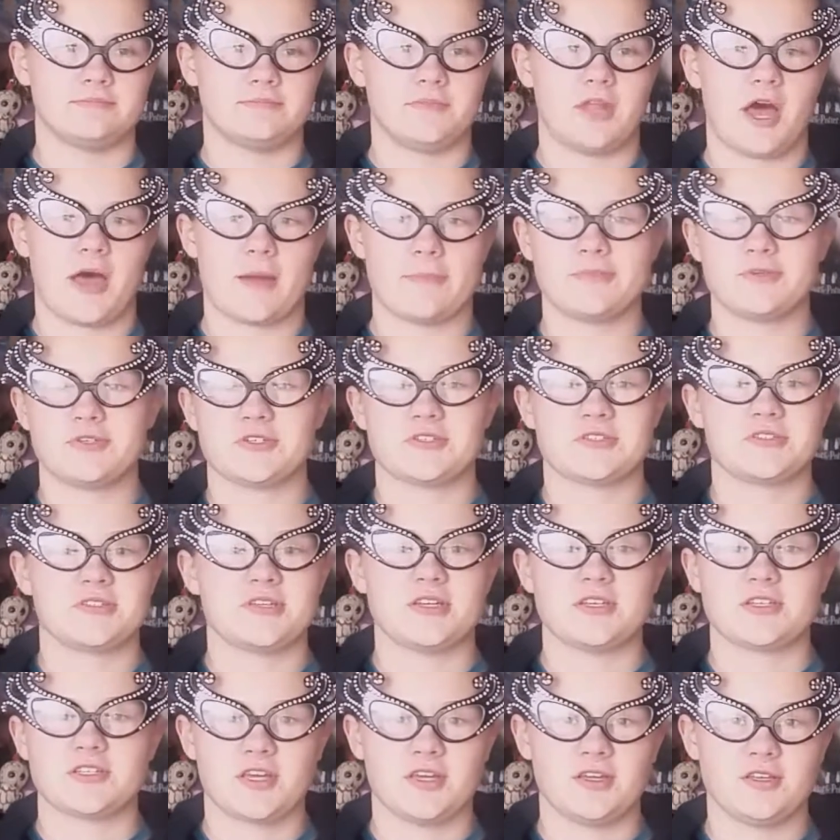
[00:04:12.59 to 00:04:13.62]
I'm just
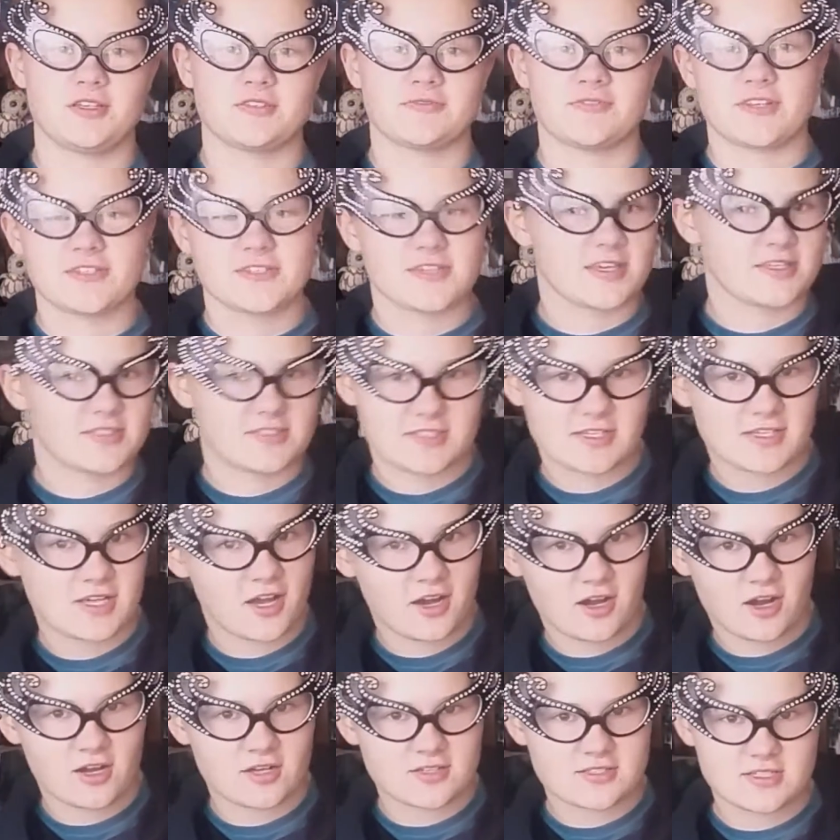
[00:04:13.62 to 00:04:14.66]
teaching Defense Against the
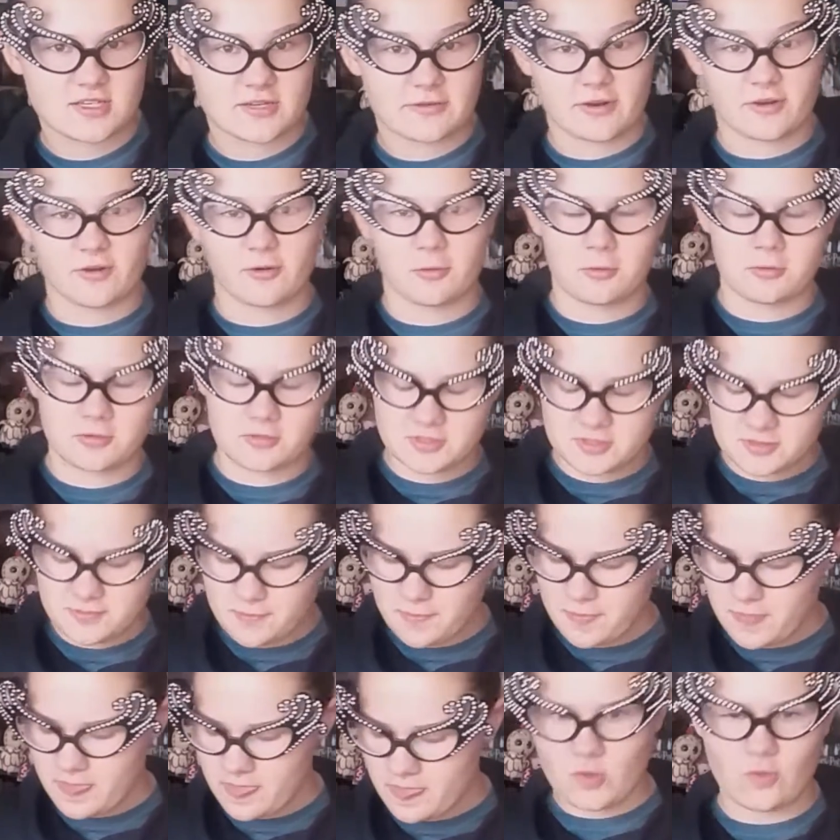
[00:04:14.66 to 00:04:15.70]
Dark Arts here at Hogwarts.
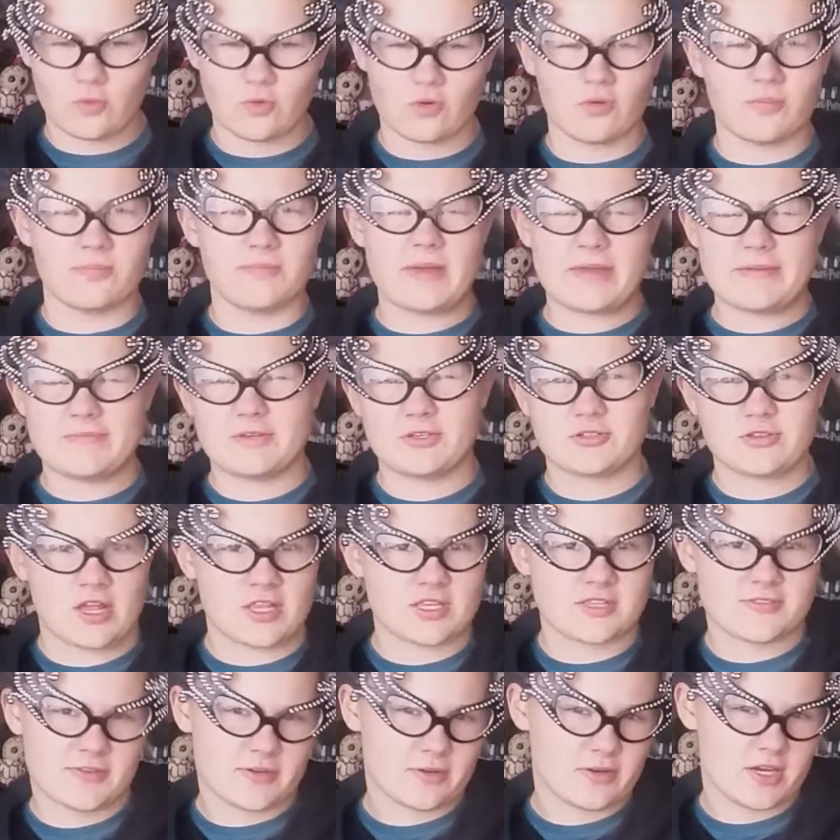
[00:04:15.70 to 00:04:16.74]
Or maybe
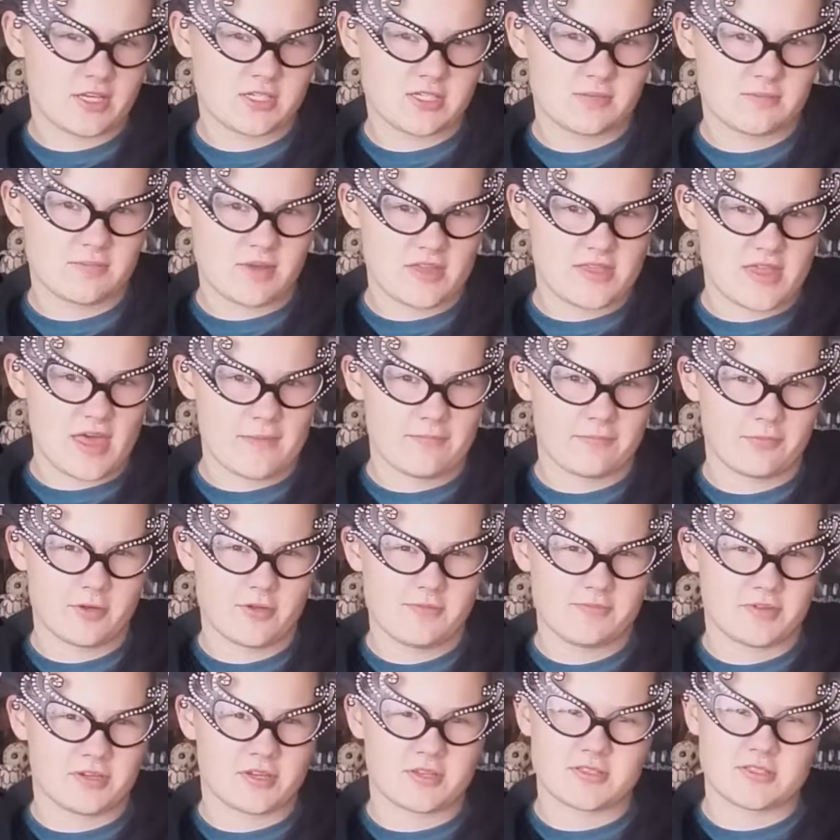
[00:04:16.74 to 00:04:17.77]
Transfiguration by that
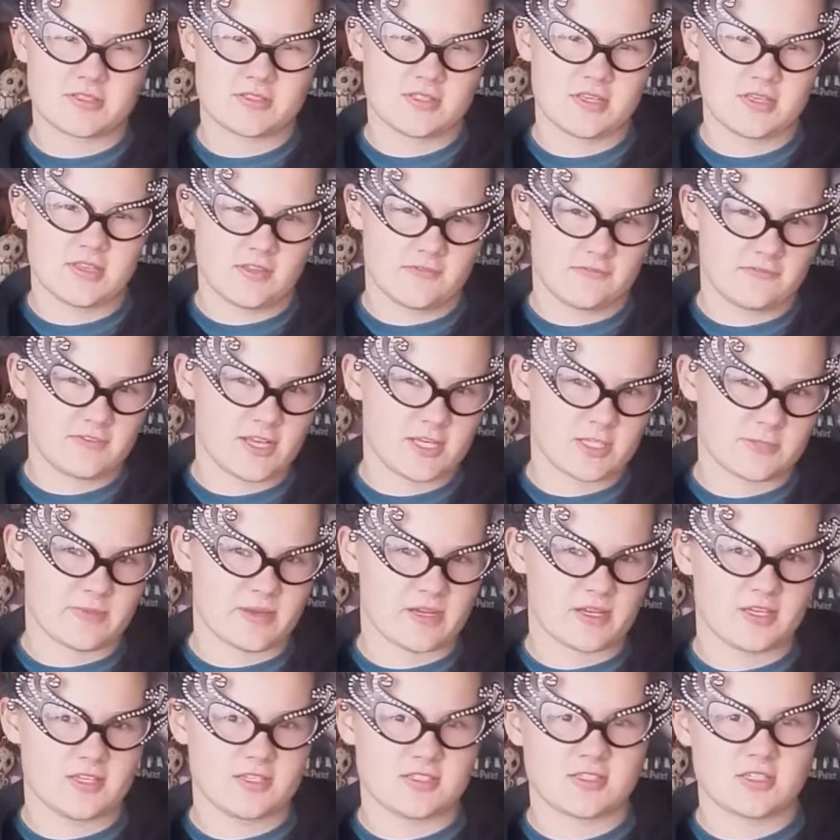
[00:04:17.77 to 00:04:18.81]
point, because in the
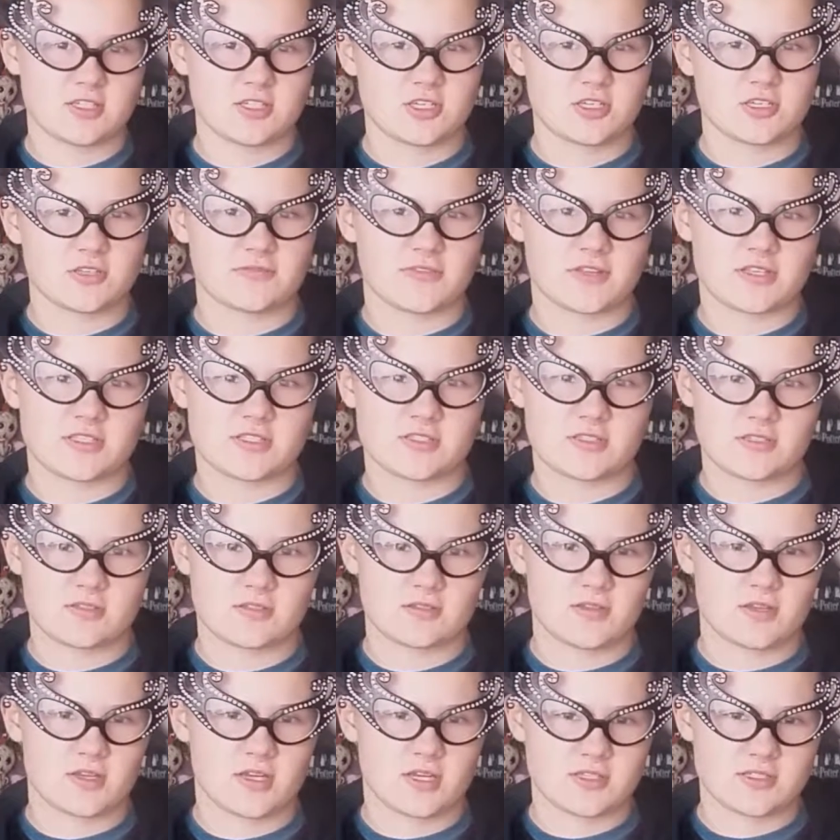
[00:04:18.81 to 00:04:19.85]
flashback he's teaching Defense
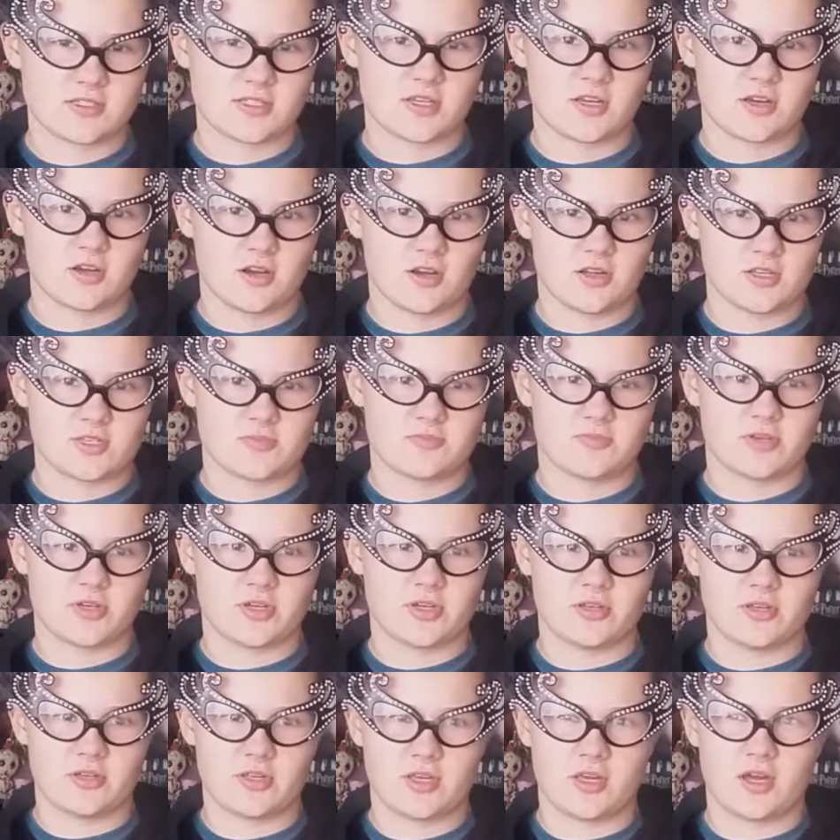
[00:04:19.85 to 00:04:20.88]
Against the Dark Arts, but
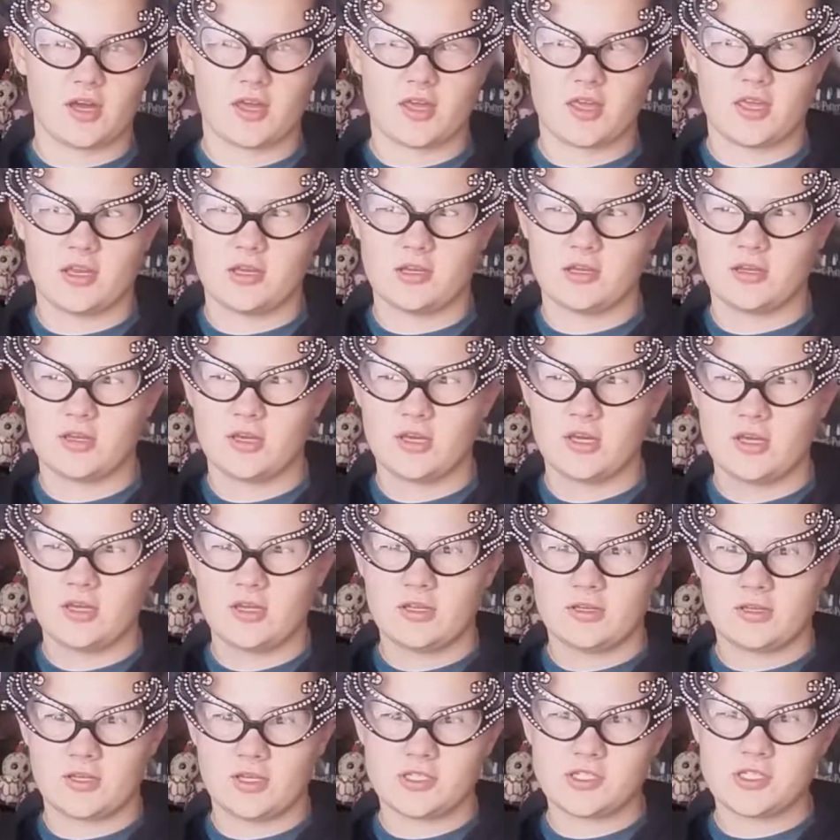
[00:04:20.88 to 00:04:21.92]
yeah, in
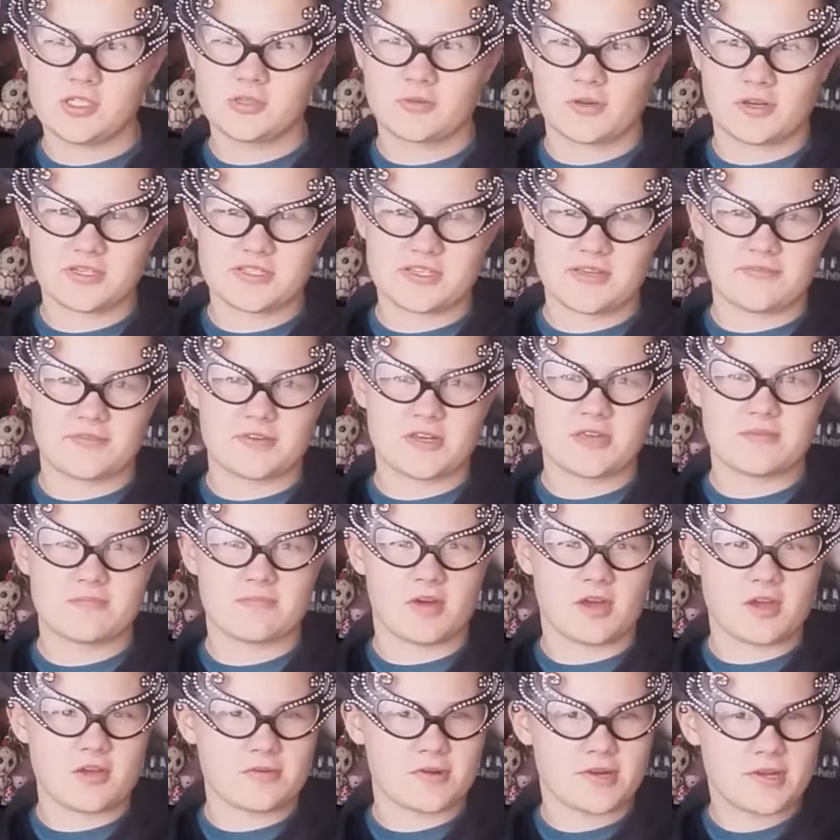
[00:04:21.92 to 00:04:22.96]
1927 he
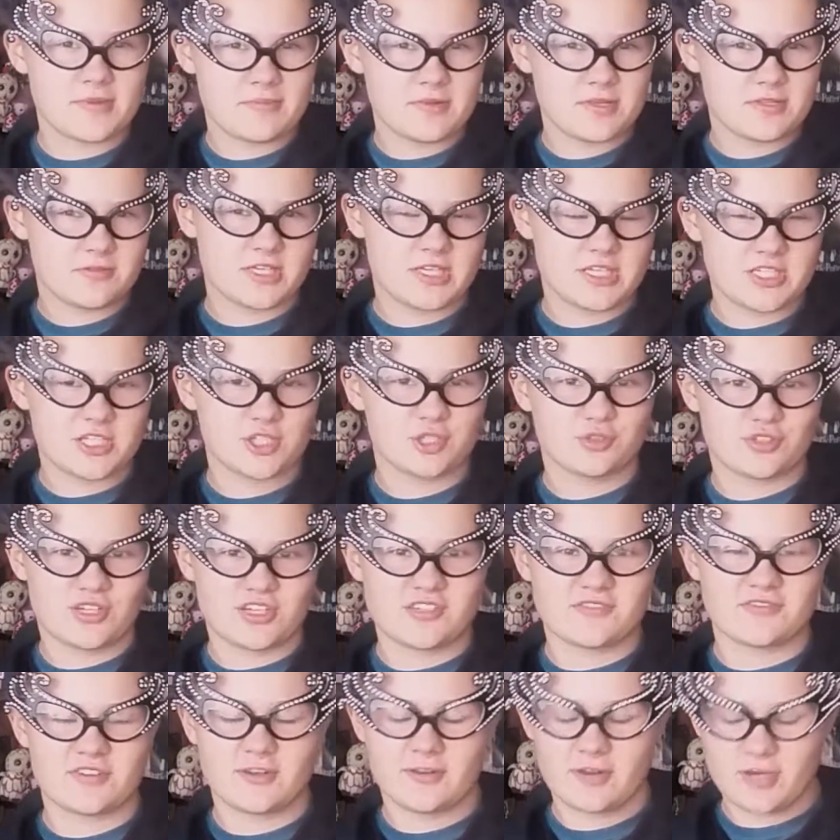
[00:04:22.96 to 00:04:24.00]
might already be teaching
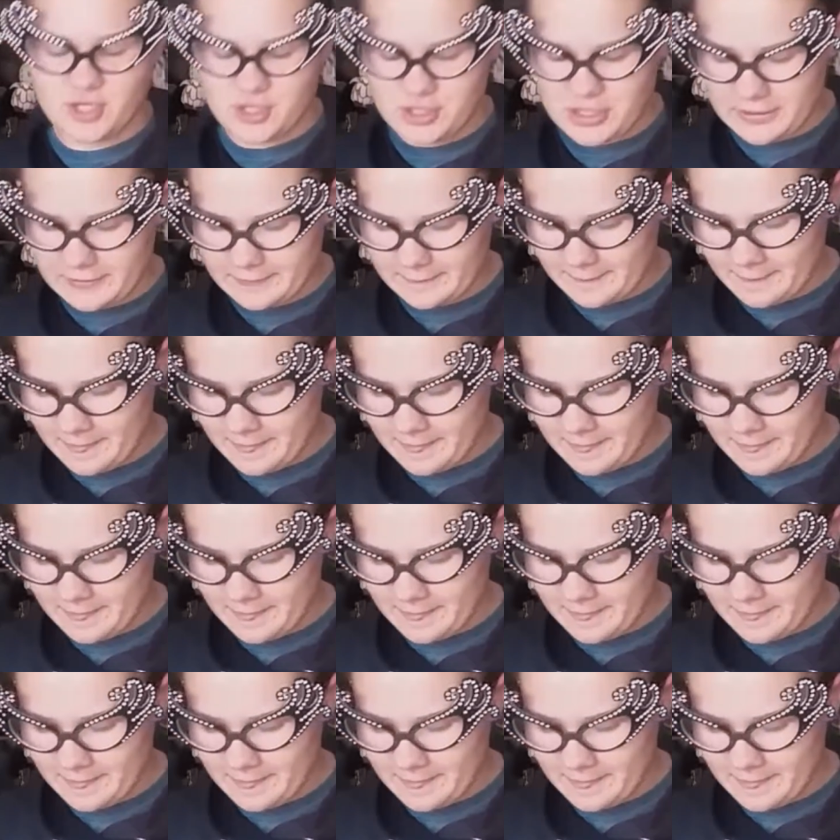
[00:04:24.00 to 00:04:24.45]
Transfiguration.